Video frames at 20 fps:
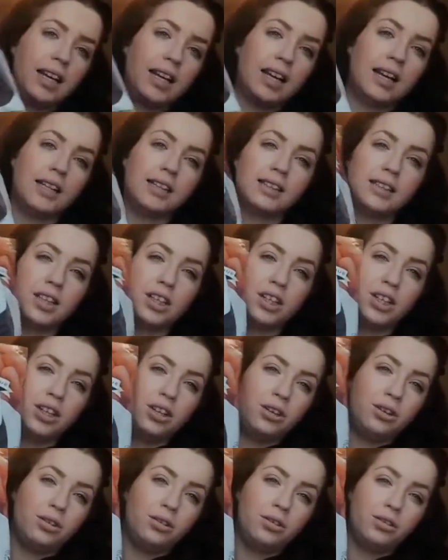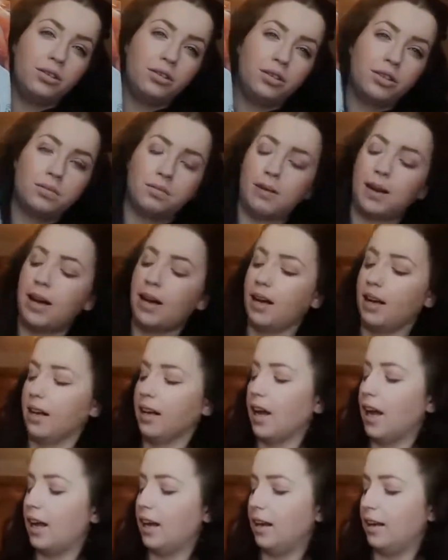again, it's a huge bag.
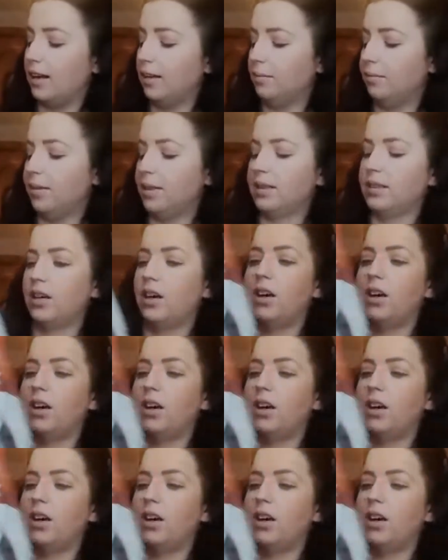It's